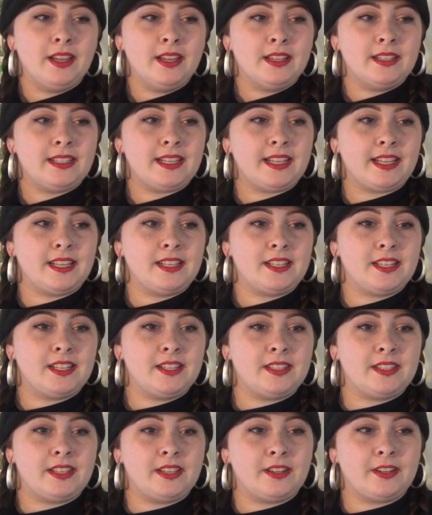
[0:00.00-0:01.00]
Take into
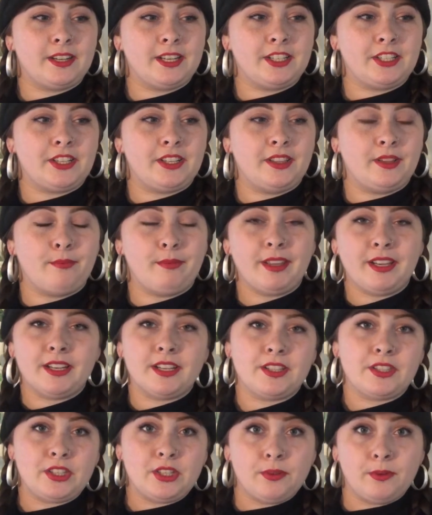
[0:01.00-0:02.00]
consideration the
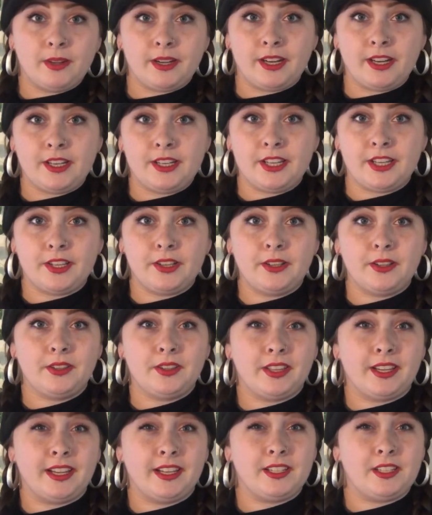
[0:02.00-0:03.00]
maintenance you want to do.
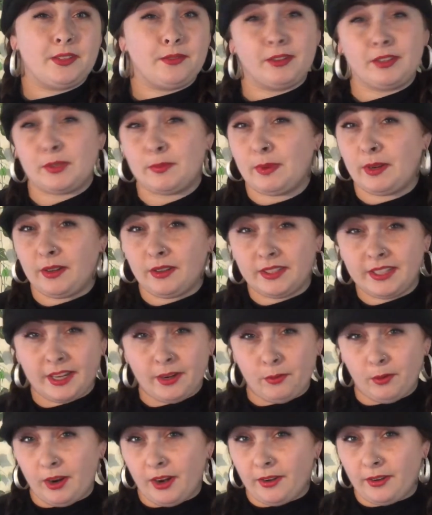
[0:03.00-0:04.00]
Like, do you want to spend all day
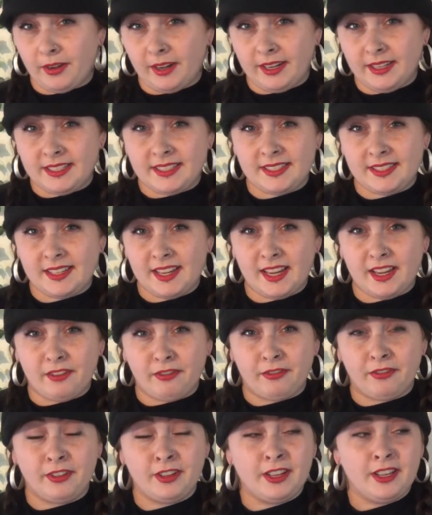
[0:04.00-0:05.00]
watering stuff?
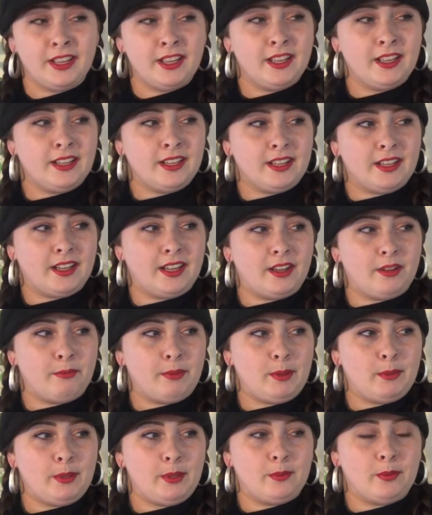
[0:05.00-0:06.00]

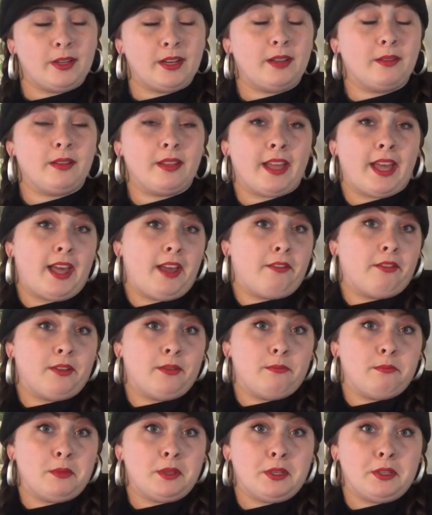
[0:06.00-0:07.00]
Maybe you want to have
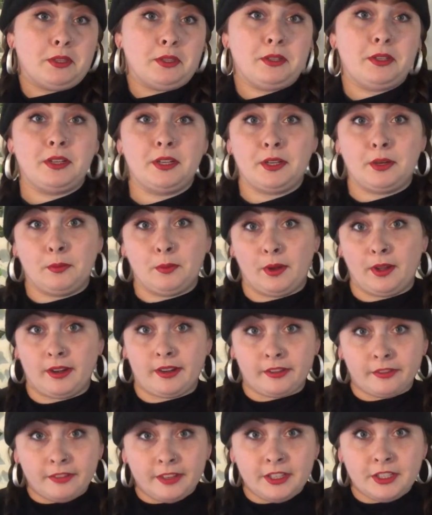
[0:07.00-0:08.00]
them included in a
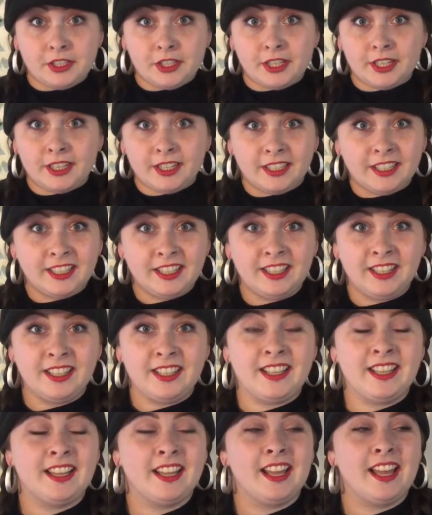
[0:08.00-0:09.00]
water feature.
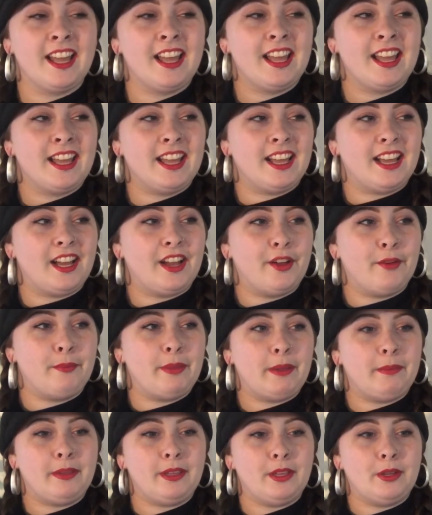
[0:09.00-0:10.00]

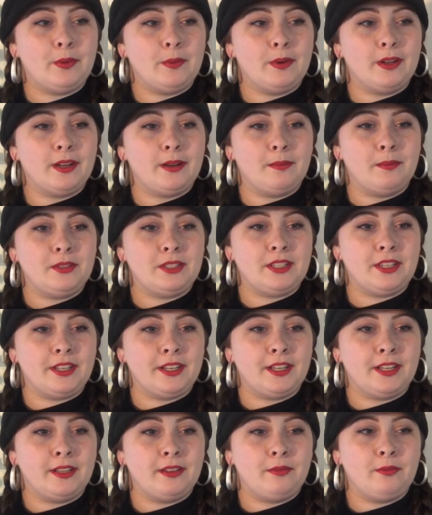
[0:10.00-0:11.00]
Maybe you want them
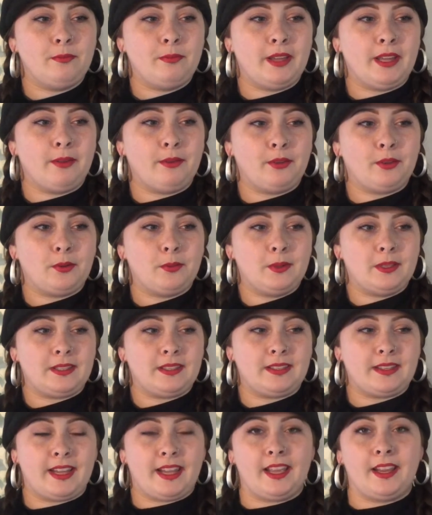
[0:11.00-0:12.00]
to be able to
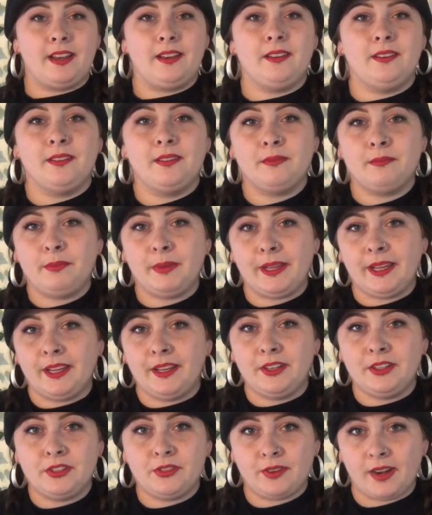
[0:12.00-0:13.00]
withstand
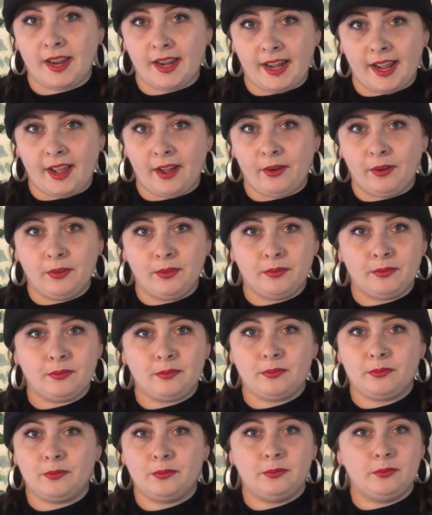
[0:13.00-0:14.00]
being dried out,
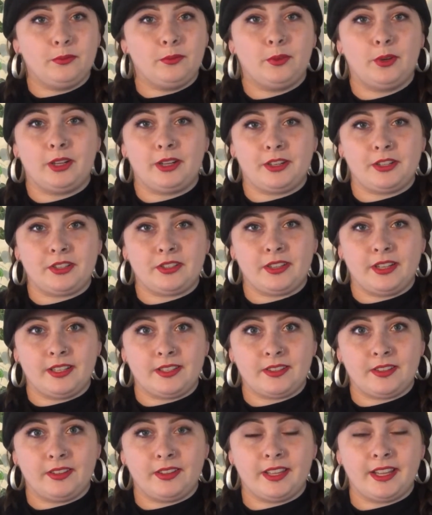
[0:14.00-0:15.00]
water
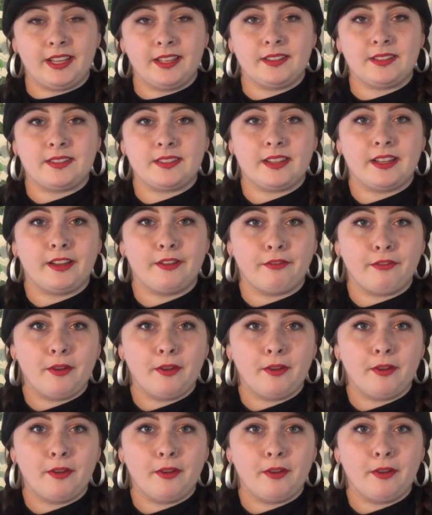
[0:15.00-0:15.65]
stressed, all that stuff.